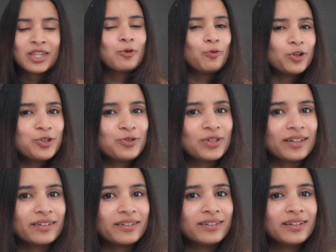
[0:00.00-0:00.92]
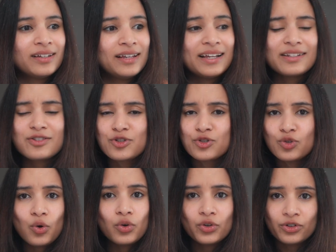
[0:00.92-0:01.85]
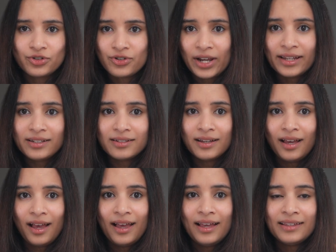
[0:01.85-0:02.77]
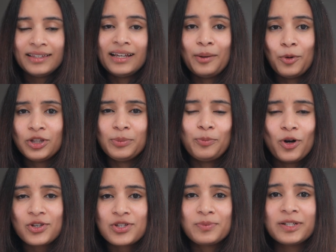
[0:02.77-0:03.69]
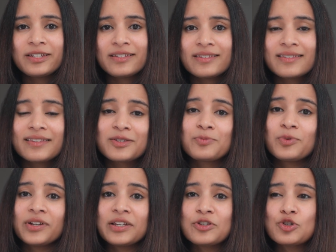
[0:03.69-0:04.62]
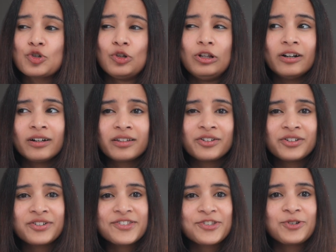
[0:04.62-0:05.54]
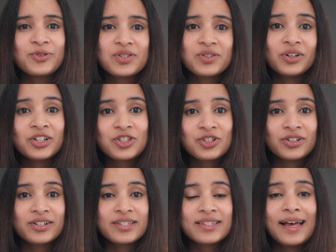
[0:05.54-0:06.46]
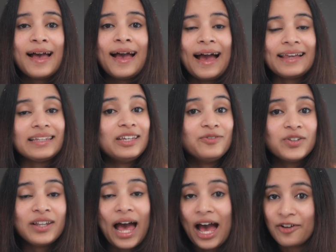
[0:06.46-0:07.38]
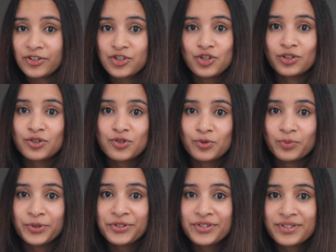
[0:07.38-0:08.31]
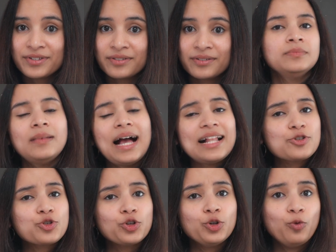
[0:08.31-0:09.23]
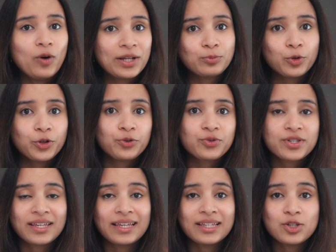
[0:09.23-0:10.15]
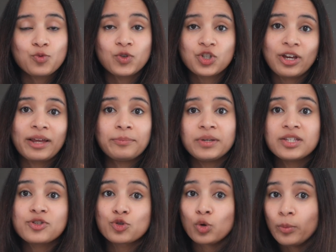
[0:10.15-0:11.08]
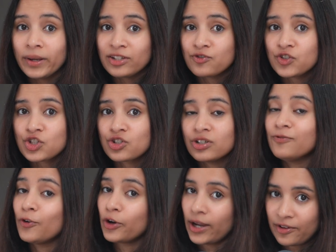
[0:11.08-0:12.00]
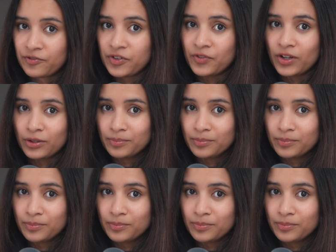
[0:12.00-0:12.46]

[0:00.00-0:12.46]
What do you think? It's so good, right? Think about the possibilities this brings to learners, researchers, and even average consumers. I'll show you one more use case which can be so beneficial for everyone.